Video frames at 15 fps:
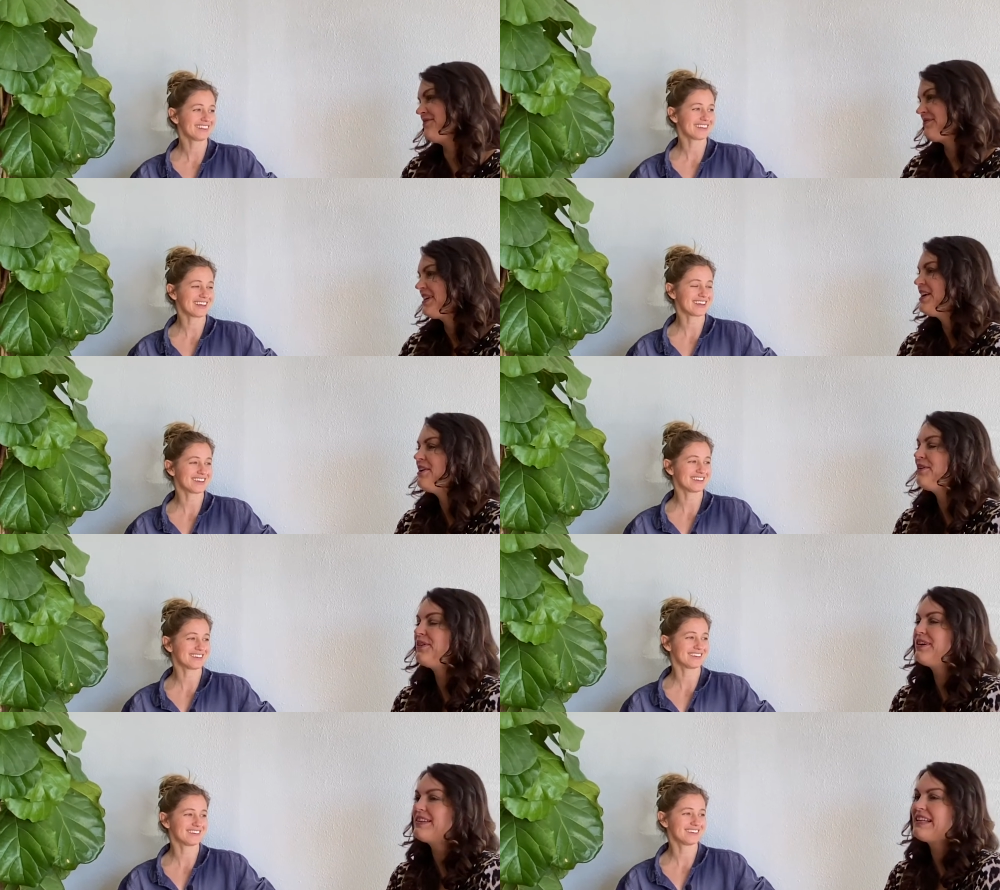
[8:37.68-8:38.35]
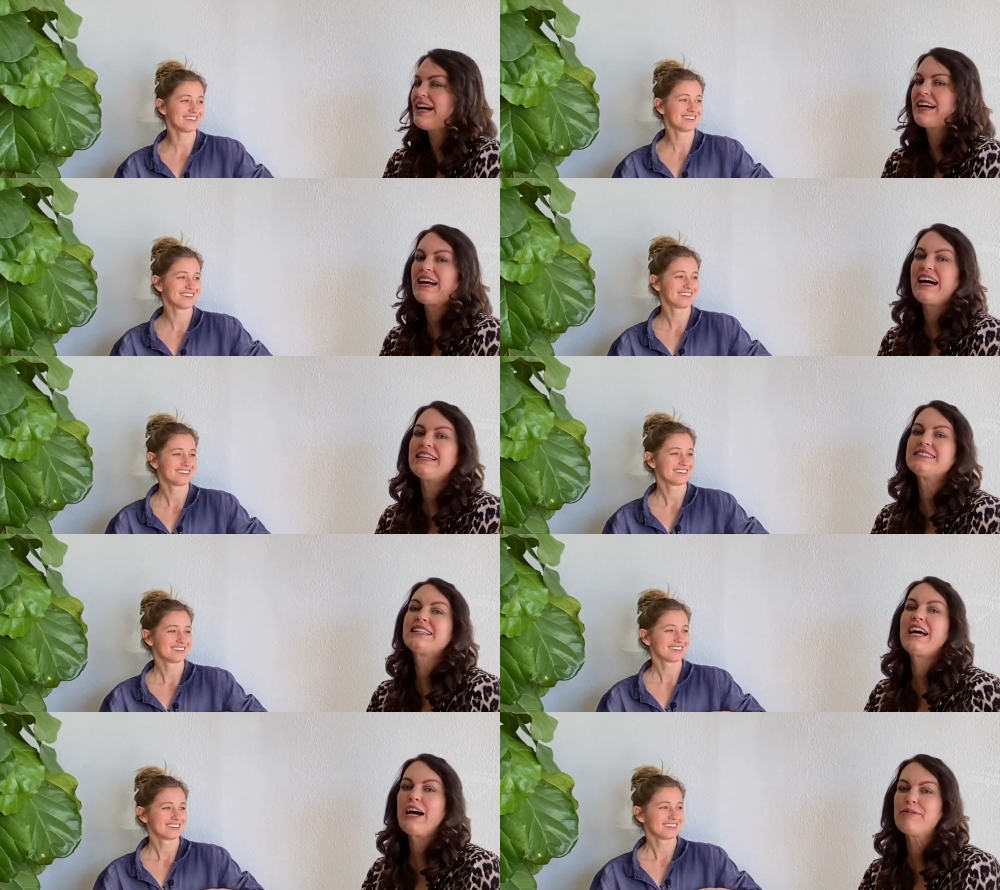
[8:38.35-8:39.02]
Speaker 1: thank you. Well, that,
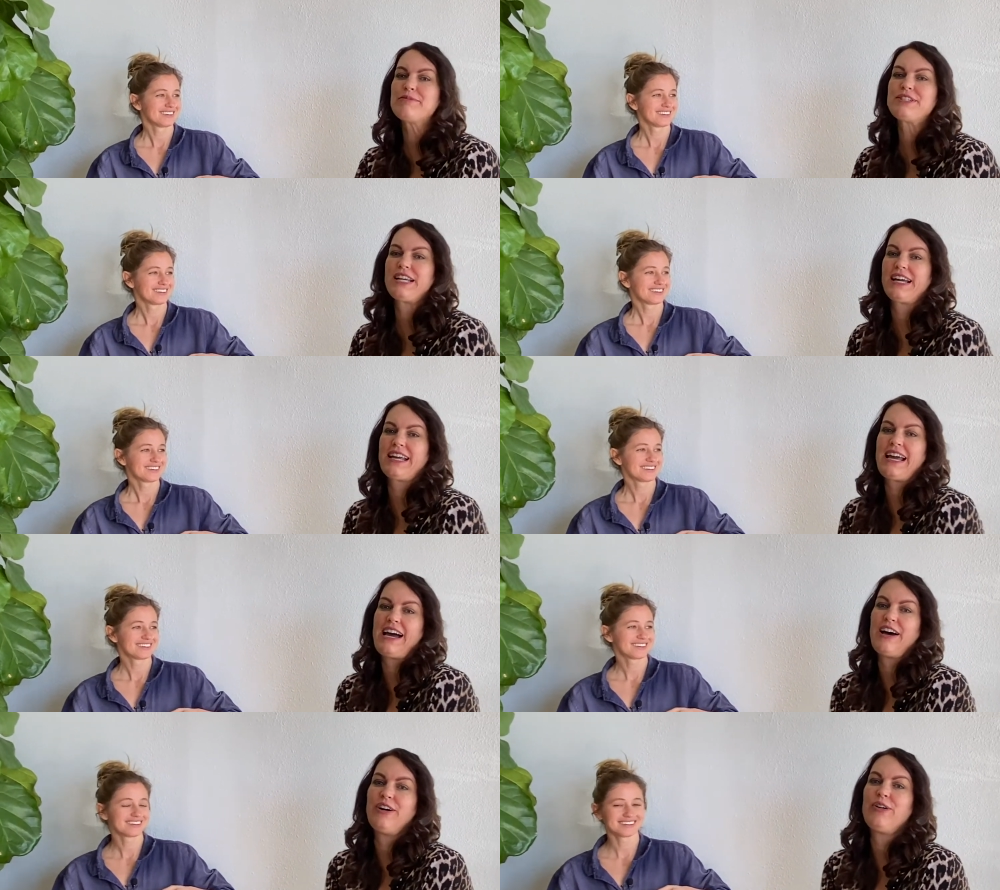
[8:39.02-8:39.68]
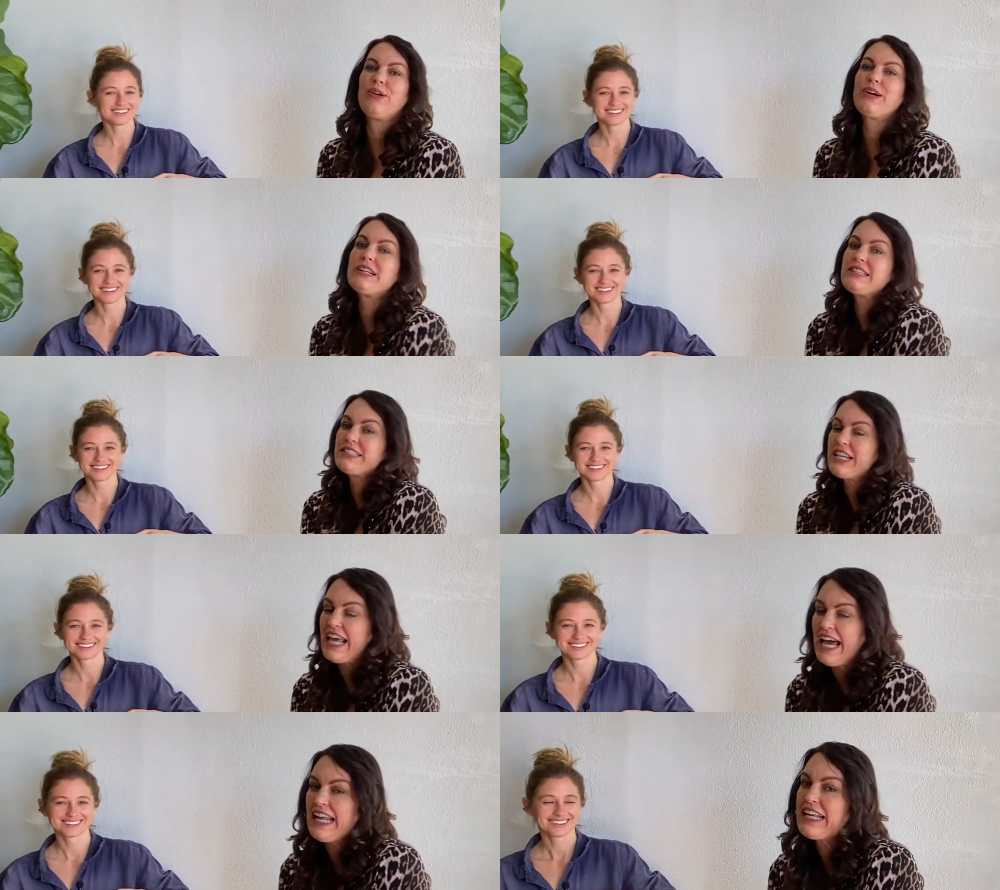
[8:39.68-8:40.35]
guys, come check out
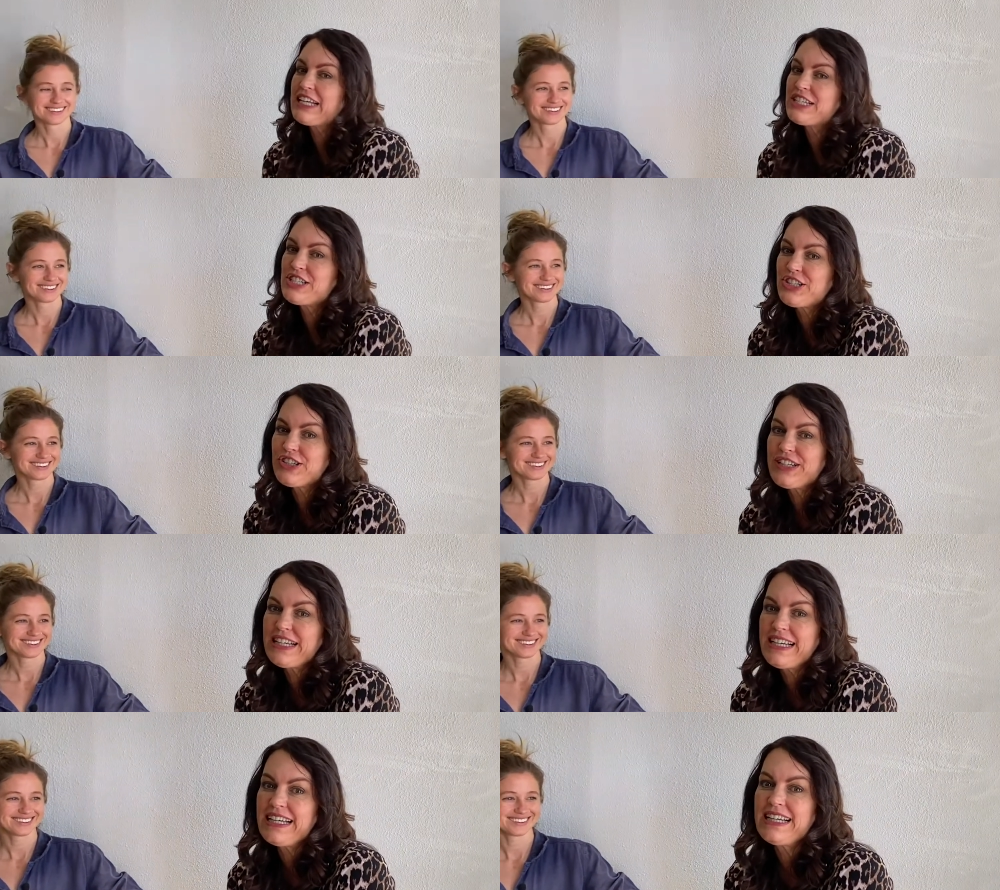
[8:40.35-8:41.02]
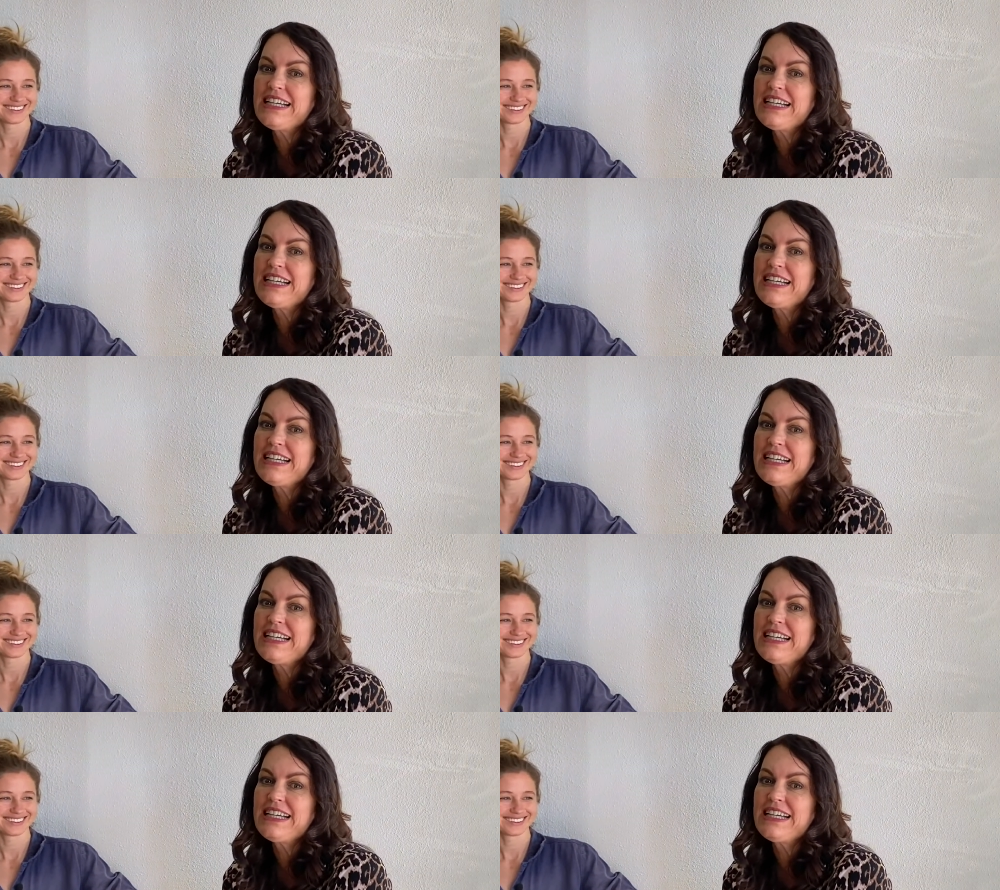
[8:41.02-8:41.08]
Organic Tree